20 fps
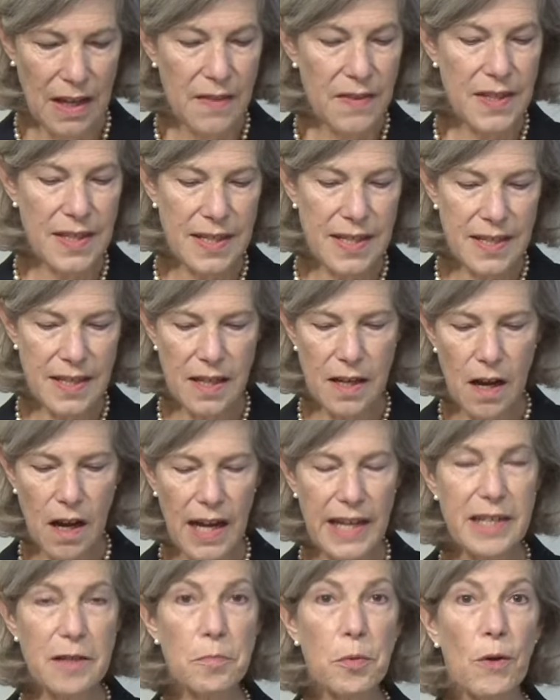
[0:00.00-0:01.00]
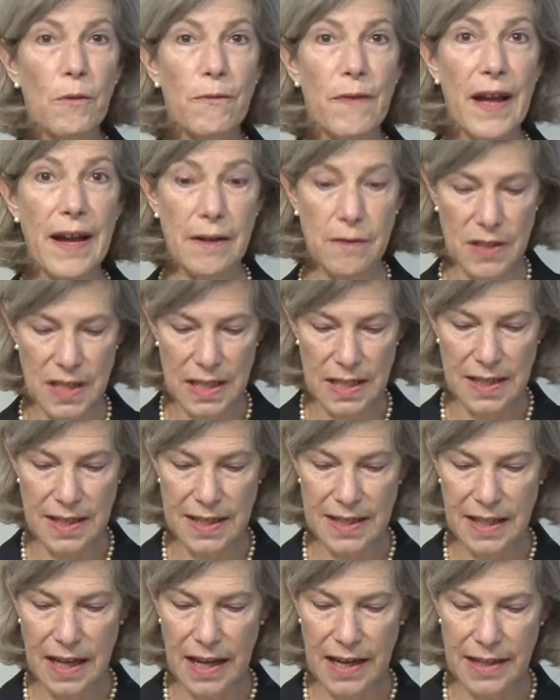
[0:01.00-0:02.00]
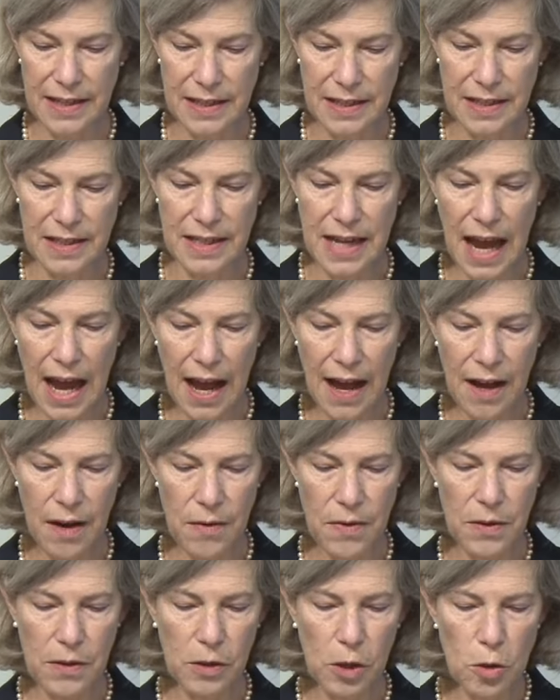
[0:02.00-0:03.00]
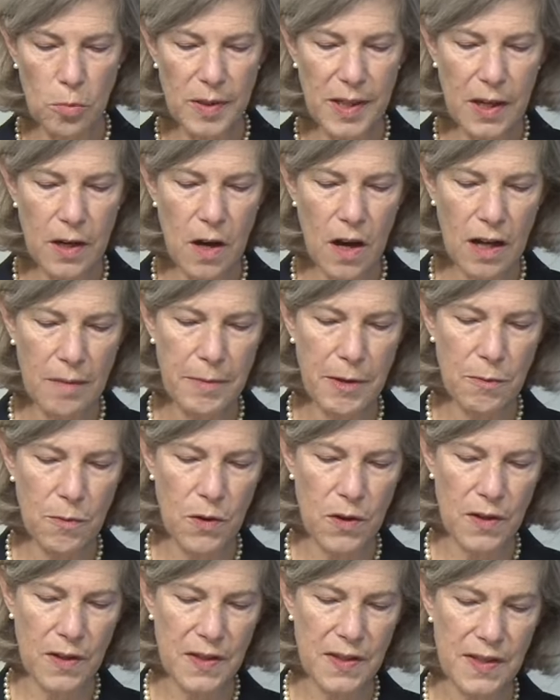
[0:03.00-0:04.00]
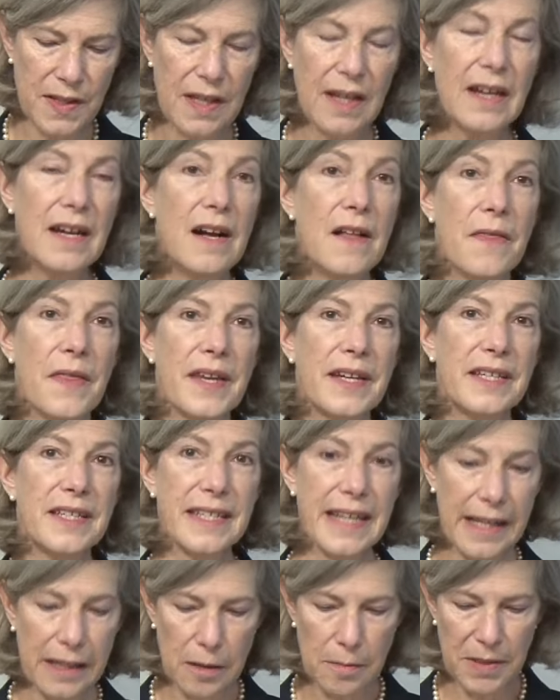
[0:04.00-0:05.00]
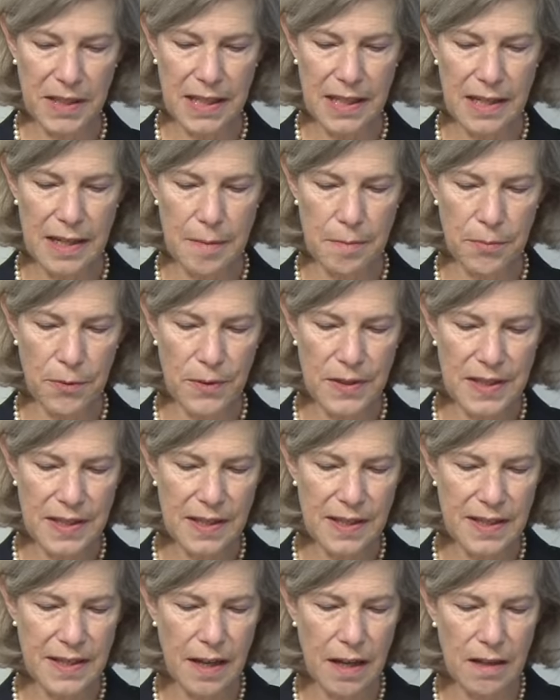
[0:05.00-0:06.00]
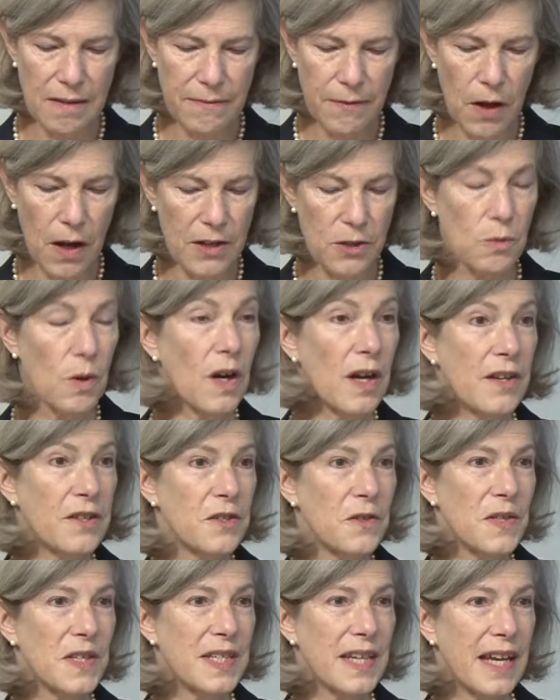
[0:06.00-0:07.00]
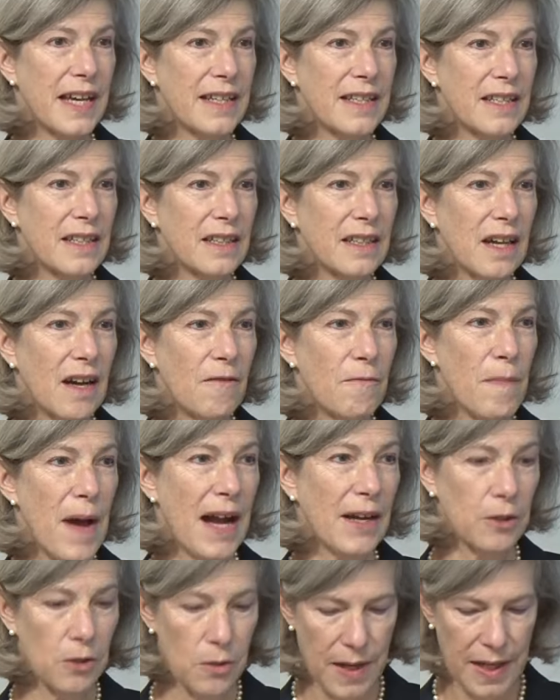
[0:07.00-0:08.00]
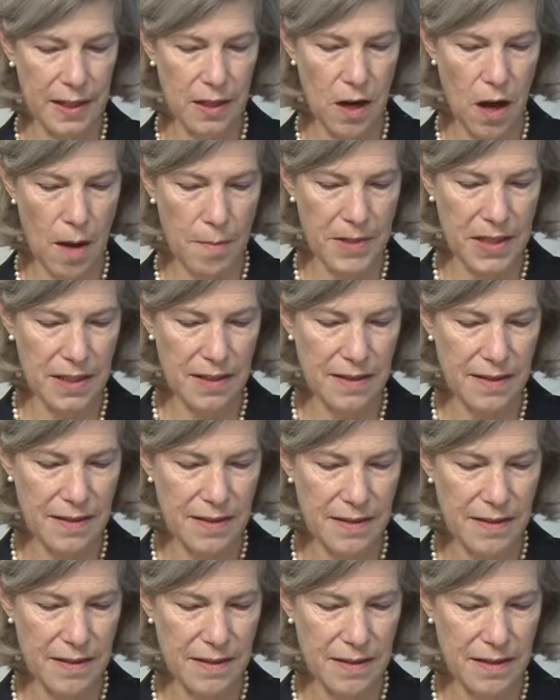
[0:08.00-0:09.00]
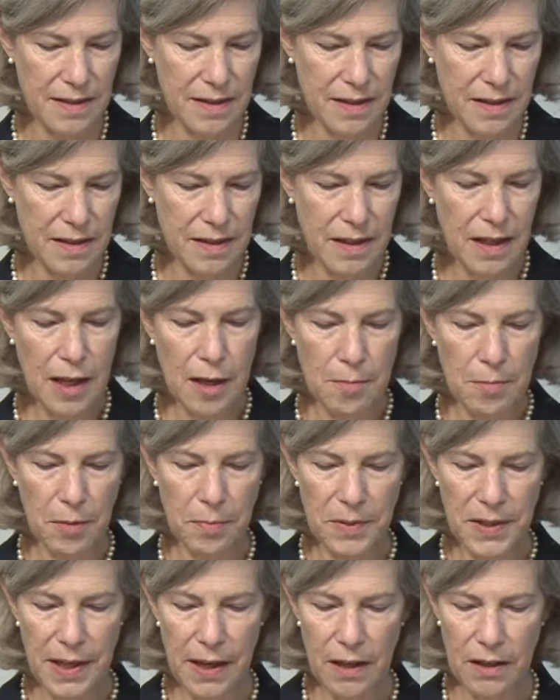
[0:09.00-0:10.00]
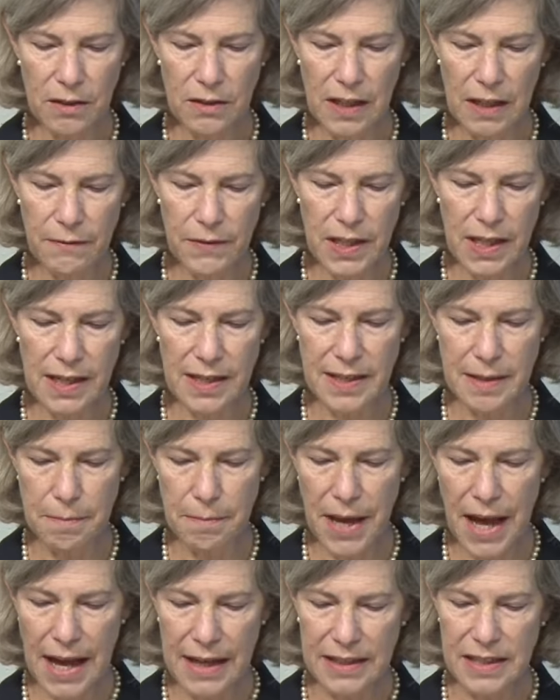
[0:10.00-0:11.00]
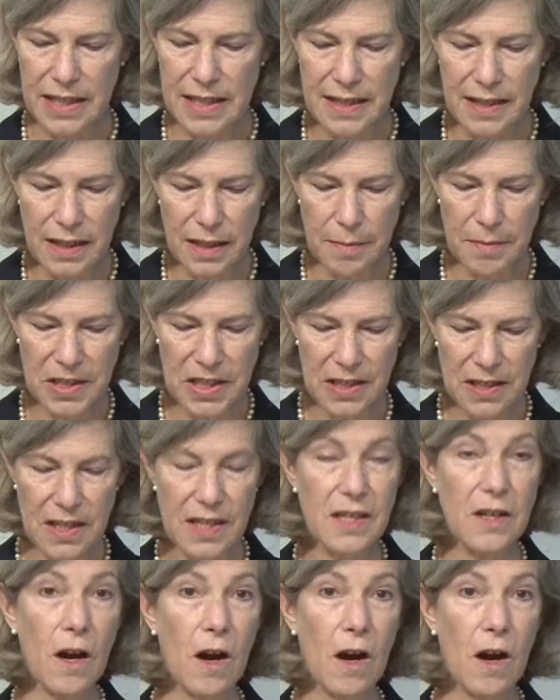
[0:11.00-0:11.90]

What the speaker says: This is the kind of profound insight into how the global economy works that indelibly imprints itself onto our understanding of macroeconomics. But Pierre-Olivier's impact isn't limited to the